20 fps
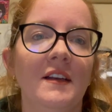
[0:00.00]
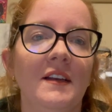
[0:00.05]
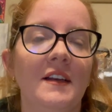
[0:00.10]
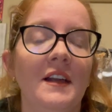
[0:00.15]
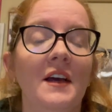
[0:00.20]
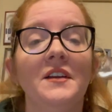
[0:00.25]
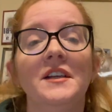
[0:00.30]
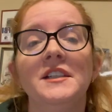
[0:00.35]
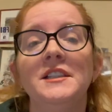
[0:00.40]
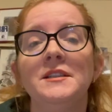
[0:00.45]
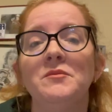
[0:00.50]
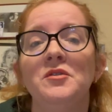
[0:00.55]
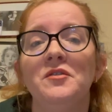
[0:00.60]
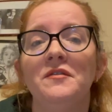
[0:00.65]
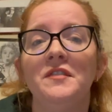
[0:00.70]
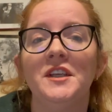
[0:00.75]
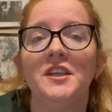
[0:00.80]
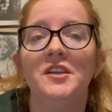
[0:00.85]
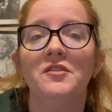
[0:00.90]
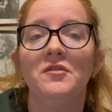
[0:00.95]
Now this
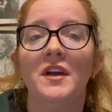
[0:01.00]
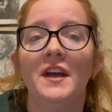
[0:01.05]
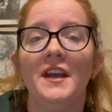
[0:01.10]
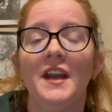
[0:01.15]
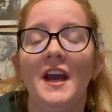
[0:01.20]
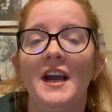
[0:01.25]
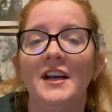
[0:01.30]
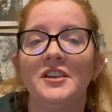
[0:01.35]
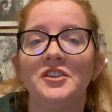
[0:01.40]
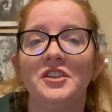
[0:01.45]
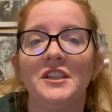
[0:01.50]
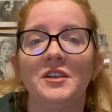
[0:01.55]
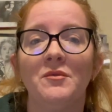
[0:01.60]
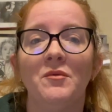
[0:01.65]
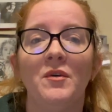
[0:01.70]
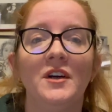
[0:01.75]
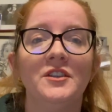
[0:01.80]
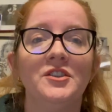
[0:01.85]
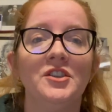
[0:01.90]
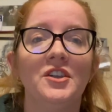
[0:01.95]
movie you can actually
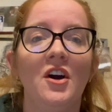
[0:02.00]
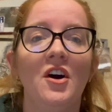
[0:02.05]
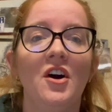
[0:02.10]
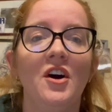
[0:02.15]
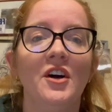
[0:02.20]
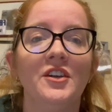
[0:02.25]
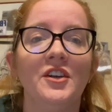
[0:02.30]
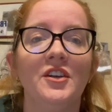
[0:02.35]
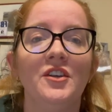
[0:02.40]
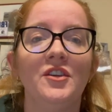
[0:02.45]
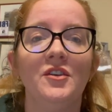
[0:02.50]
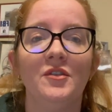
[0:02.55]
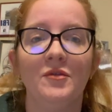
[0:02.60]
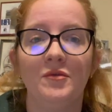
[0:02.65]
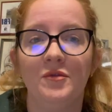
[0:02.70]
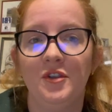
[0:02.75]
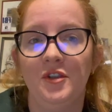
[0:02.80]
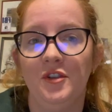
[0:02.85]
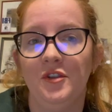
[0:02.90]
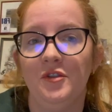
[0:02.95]
watch on
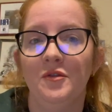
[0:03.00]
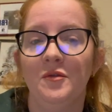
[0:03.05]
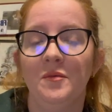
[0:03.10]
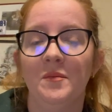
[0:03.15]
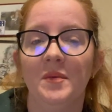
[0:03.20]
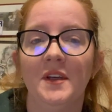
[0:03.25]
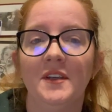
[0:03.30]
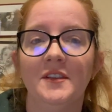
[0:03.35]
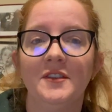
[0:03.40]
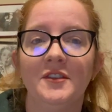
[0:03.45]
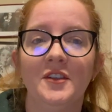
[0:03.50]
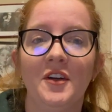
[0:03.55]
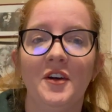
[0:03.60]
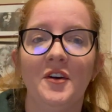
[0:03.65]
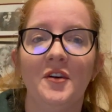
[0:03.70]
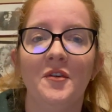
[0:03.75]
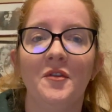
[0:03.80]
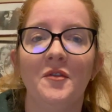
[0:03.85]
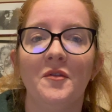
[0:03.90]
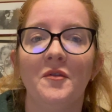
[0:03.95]
YouTube.
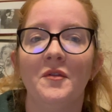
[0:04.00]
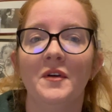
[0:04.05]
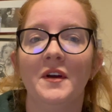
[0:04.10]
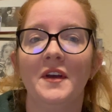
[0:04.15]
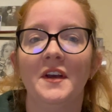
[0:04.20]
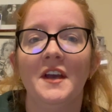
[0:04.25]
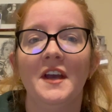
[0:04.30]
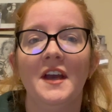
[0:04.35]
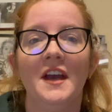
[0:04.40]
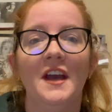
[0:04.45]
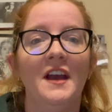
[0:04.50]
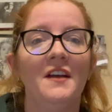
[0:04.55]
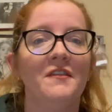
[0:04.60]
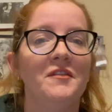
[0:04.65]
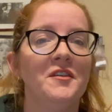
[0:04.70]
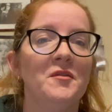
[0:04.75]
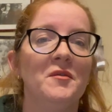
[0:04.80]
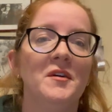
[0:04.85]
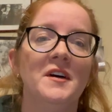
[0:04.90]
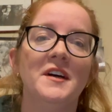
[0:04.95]
So if
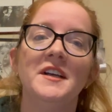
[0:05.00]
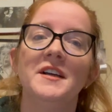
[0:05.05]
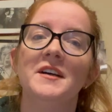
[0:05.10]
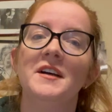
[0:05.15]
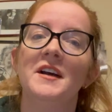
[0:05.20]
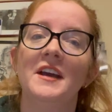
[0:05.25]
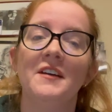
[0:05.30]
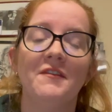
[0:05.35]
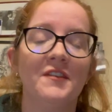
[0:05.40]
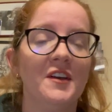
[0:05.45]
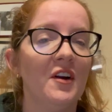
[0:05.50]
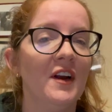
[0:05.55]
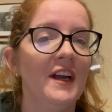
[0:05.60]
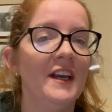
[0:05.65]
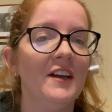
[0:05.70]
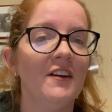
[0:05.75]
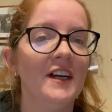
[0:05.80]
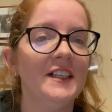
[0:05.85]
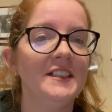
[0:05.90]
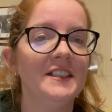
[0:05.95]
you want to, if you're
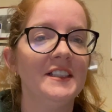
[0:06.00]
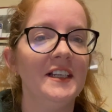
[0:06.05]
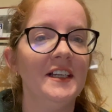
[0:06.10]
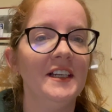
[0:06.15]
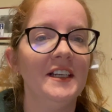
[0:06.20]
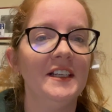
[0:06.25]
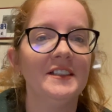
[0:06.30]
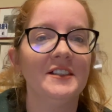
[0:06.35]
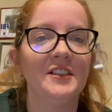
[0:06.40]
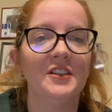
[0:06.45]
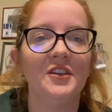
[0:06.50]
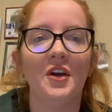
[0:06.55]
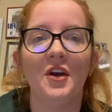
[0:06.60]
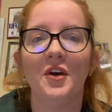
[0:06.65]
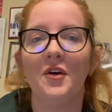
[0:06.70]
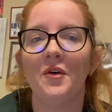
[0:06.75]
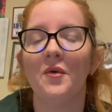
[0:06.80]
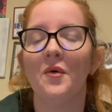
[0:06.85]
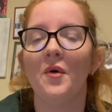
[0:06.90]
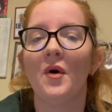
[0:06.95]
interested to
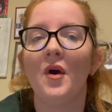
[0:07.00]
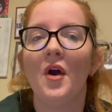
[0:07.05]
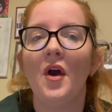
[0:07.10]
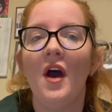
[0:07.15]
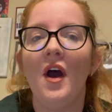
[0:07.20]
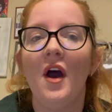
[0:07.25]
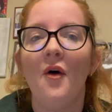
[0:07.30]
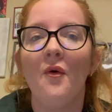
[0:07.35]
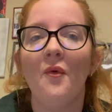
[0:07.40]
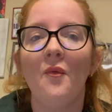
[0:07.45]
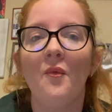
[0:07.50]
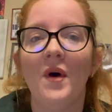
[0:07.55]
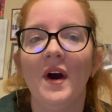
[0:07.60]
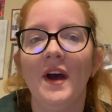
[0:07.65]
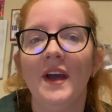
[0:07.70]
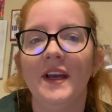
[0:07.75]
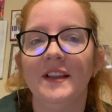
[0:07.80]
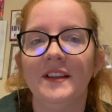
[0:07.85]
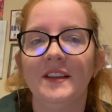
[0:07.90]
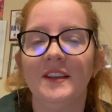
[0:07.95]
know
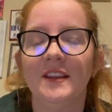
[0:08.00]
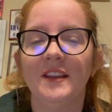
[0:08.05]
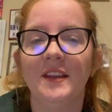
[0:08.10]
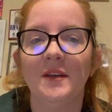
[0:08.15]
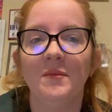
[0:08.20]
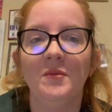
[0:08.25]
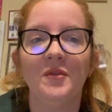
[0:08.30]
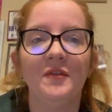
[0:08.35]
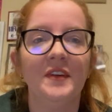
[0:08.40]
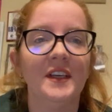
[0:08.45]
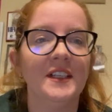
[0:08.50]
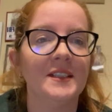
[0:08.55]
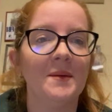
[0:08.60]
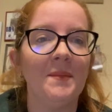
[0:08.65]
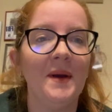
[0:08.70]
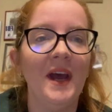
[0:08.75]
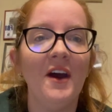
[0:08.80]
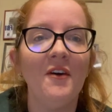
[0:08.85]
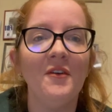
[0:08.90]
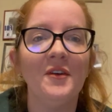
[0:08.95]
what the movie is
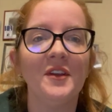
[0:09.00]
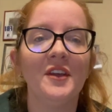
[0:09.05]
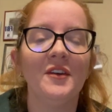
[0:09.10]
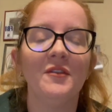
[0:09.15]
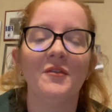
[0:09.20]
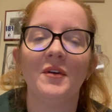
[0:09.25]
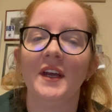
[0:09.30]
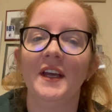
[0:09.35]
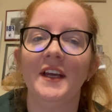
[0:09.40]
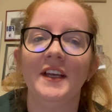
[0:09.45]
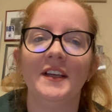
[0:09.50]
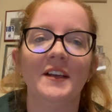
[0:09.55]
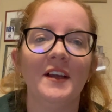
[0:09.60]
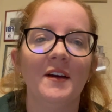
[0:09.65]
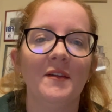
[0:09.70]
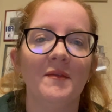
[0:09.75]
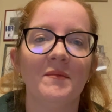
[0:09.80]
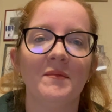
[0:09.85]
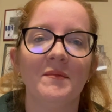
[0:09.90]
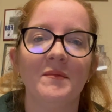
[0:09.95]
about, you can
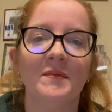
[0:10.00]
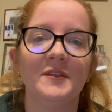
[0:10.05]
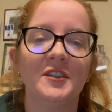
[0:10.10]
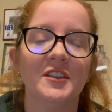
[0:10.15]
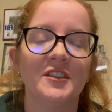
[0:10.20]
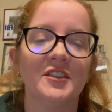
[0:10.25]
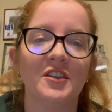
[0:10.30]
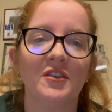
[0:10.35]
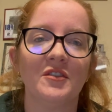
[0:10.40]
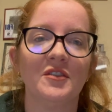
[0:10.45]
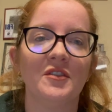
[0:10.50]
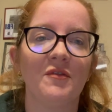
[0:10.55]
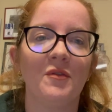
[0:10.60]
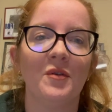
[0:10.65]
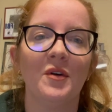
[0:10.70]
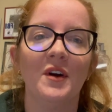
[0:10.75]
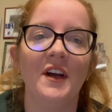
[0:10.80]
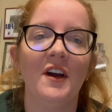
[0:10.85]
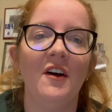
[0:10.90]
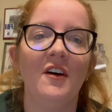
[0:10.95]
just search
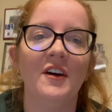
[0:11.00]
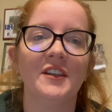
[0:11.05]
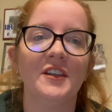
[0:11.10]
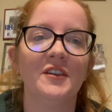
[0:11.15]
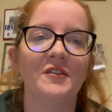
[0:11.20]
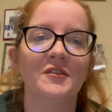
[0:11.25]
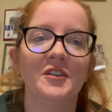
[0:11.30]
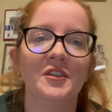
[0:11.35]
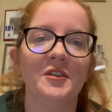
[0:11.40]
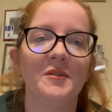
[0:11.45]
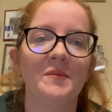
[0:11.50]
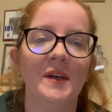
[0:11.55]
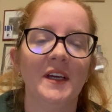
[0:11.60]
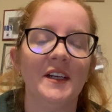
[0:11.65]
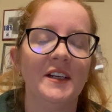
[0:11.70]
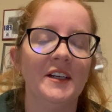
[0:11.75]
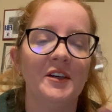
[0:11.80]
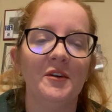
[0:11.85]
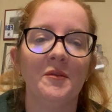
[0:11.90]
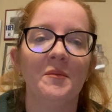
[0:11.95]
for it on YouTube
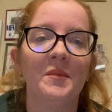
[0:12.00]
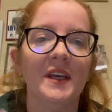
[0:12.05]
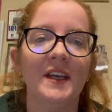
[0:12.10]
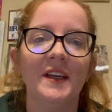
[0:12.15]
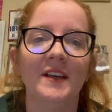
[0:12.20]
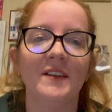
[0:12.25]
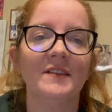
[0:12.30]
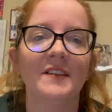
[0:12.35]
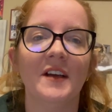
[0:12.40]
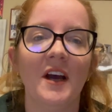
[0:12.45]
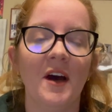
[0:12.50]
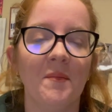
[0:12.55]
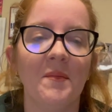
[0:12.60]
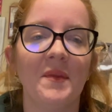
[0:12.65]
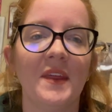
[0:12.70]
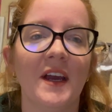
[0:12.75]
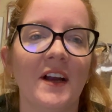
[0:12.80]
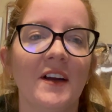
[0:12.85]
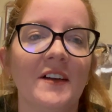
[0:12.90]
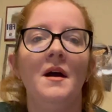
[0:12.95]
and it'll be up
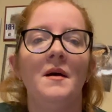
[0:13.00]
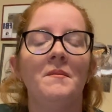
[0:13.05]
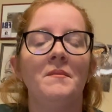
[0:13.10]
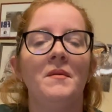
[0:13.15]
there.